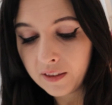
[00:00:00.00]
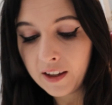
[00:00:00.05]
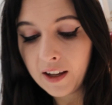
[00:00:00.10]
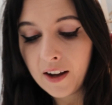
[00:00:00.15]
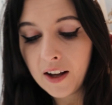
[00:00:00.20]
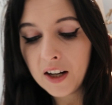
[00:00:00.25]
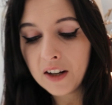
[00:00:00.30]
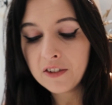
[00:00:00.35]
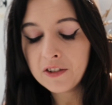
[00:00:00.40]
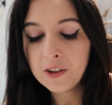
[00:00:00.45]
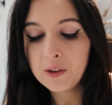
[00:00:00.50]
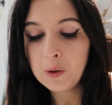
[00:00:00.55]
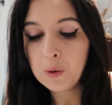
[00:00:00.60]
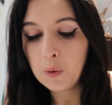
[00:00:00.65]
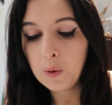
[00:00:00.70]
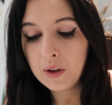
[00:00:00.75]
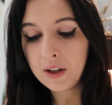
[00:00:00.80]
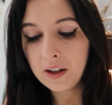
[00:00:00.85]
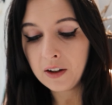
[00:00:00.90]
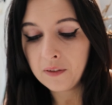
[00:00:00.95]
So the earliest
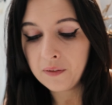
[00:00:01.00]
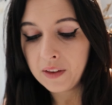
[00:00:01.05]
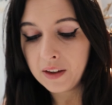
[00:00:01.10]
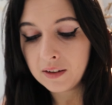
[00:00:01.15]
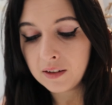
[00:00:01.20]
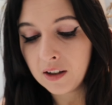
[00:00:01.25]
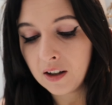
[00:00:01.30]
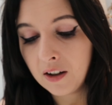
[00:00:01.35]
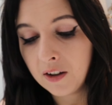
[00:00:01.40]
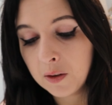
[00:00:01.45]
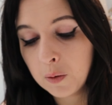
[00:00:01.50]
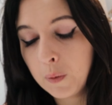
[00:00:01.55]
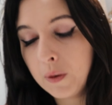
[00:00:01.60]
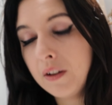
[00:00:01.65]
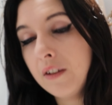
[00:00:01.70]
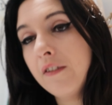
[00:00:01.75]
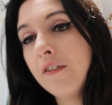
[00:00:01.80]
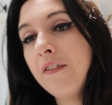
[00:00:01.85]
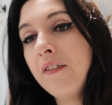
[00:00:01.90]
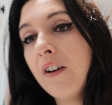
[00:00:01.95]
recording of this castle
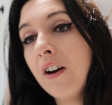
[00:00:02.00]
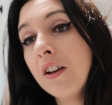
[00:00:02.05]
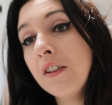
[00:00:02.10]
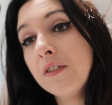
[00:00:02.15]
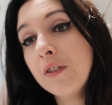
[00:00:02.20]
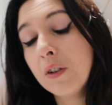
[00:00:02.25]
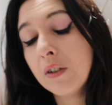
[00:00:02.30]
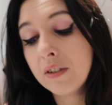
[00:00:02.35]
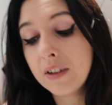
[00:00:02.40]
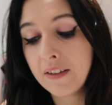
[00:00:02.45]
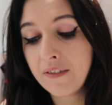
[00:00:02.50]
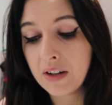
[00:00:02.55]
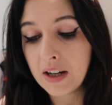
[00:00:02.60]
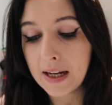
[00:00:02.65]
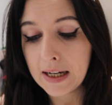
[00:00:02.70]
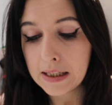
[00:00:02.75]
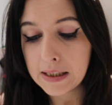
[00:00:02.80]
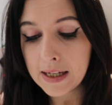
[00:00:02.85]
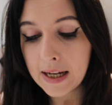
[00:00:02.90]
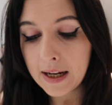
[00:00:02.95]
is in 547
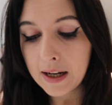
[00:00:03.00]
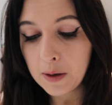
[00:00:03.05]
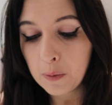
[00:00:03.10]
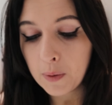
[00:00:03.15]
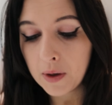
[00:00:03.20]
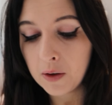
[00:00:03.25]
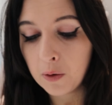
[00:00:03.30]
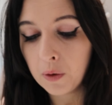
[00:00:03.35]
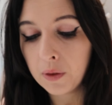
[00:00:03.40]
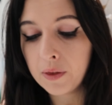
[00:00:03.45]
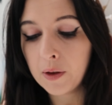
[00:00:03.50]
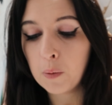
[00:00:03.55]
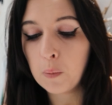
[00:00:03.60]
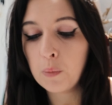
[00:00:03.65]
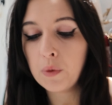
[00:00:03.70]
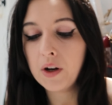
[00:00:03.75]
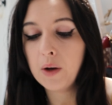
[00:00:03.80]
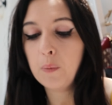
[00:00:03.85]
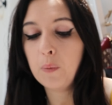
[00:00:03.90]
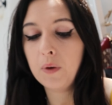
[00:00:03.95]
AD, when
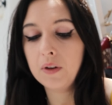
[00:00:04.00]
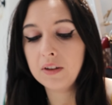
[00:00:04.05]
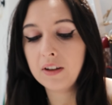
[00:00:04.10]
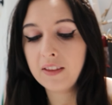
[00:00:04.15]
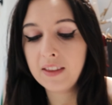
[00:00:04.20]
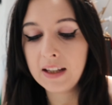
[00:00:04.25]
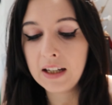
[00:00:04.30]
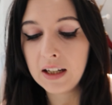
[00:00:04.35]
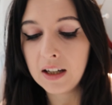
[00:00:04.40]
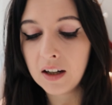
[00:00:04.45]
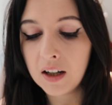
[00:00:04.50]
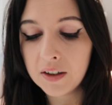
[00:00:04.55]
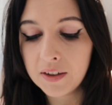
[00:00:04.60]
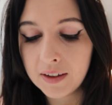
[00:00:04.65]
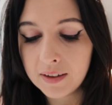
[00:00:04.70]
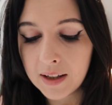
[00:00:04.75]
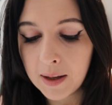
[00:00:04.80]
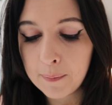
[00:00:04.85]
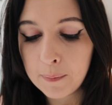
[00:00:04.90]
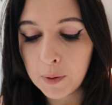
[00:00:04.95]
Northumbria was the
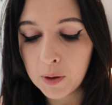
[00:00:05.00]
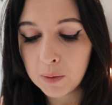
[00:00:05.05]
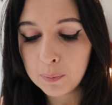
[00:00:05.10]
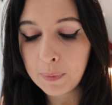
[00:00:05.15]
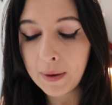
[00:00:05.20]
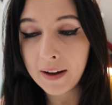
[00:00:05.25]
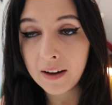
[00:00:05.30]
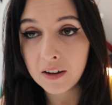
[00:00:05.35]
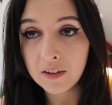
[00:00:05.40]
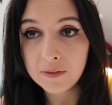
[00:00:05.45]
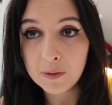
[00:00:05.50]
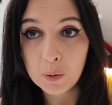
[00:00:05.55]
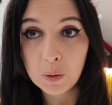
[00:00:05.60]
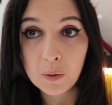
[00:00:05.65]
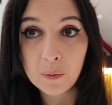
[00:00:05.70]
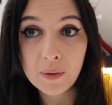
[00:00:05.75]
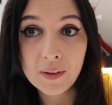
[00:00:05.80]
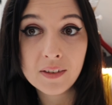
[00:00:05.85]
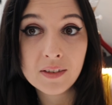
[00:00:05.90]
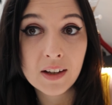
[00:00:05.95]
largest and most powerful
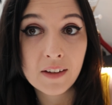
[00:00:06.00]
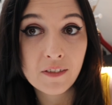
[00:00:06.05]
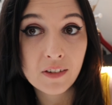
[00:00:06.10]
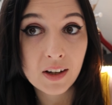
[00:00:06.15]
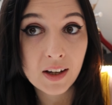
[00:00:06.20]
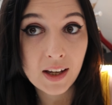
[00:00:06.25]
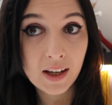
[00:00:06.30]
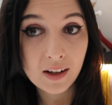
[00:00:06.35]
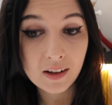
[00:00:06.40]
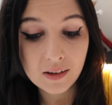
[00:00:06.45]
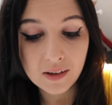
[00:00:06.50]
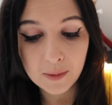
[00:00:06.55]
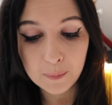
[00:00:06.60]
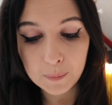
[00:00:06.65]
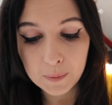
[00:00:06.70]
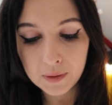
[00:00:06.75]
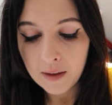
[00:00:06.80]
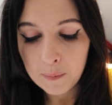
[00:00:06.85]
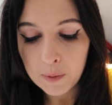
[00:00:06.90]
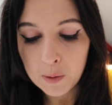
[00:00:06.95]
of the seven
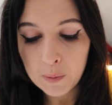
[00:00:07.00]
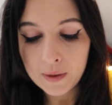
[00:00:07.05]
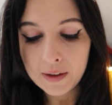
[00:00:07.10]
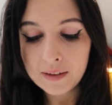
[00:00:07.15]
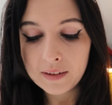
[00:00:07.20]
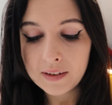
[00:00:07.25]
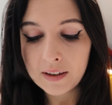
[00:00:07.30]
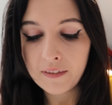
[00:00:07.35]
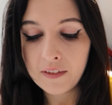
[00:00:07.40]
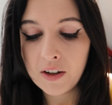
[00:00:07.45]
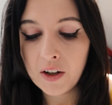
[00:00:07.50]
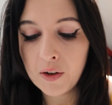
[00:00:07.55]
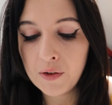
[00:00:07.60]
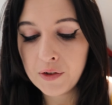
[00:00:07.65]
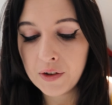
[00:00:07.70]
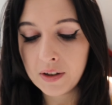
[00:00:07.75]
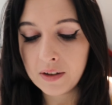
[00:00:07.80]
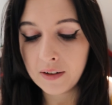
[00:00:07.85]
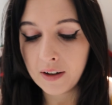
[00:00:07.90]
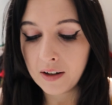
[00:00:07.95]
kingdoms. Between
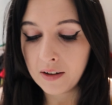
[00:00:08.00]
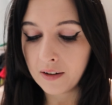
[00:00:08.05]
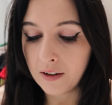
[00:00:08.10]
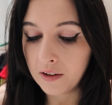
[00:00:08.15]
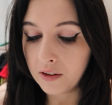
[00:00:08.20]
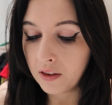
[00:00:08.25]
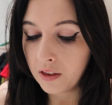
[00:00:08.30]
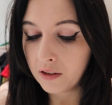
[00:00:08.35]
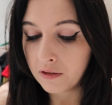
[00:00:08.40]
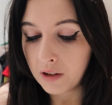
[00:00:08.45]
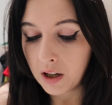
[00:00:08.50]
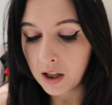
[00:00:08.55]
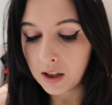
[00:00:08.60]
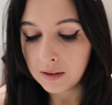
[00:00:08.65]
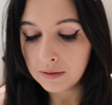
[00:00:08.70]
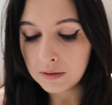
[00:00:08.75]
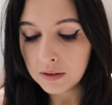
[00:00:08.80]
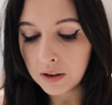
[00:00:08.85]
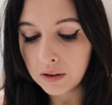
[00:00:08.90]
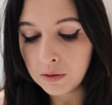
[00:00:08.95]
700 and
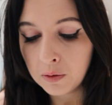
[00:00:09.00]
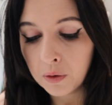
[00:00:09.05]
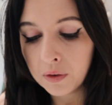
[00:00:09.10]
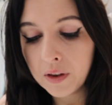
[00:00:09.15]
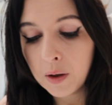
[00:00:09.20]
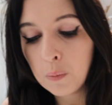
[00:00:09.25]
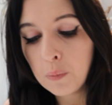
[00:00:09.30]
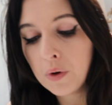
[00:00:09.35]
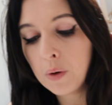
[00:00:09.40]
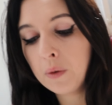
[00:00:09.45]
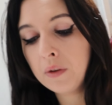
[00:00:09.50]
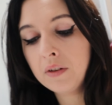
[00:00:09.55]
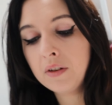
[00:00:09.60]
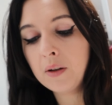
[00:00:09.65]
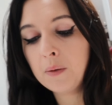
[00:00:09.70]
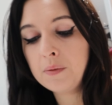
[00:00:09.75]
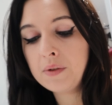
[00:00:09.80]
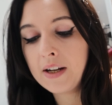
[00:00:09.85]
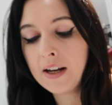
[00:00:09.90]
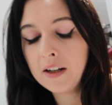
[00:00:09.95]
993, so Northumbria was
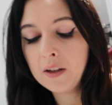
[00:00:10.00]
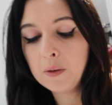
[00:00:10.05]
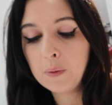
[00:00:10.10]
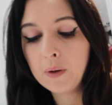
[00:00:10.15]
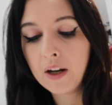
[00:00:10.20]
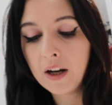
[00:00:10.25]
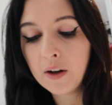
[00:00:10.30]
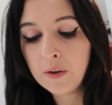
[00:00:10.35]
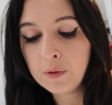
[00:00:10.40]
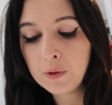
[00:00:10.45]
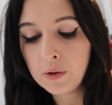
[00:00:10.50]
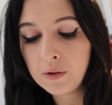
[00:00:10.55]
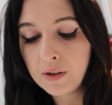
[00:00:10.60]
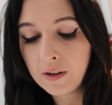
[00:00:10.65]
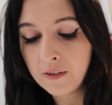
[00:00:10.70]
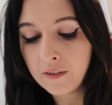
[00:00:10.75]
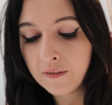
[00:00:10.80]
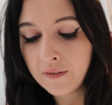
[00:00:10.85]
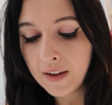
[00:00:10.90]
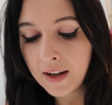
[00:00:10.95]
subject to a
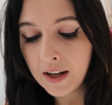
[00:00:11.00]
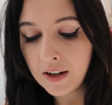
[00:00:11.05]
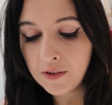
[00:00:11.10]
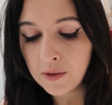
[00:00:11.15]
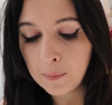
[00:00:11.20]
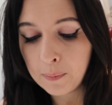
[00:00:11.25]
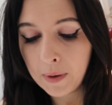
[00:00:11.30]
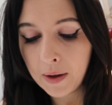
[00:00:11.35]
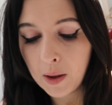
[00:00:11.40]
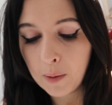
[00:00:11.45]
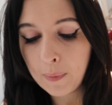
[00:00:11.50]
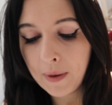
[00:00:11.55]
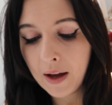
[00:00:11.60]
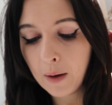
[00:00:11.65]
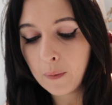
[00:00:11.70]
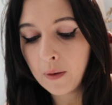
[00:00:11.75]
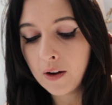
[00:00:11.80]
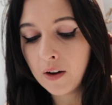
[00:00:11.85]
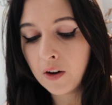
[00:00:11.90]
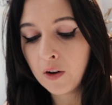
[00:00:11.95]
100-year invasion by the
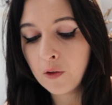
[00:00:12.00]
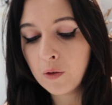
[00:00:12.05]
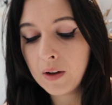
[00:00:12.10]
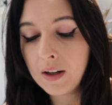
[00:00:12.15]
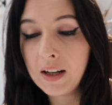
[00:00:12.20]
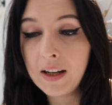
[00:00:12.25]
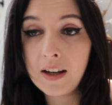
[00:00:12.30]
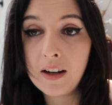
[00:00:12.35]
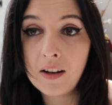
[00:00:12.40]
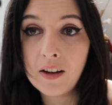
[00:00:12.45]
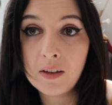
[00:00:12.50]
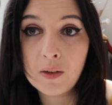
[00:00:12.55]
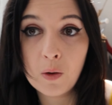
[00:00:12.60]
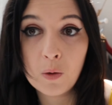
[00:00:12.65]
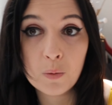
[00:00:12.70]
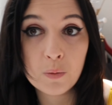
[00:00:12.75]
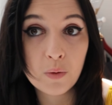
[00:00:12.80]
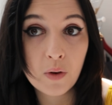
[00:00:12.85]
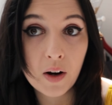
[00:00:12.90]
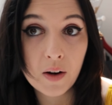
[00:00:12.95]
power-hungry leaders
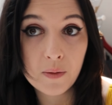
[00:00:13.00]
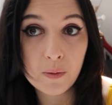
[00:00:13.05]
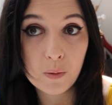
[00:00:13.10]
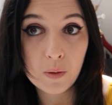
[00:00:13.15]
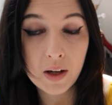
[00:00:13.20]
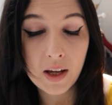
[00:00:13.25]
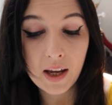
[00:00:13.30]
of rival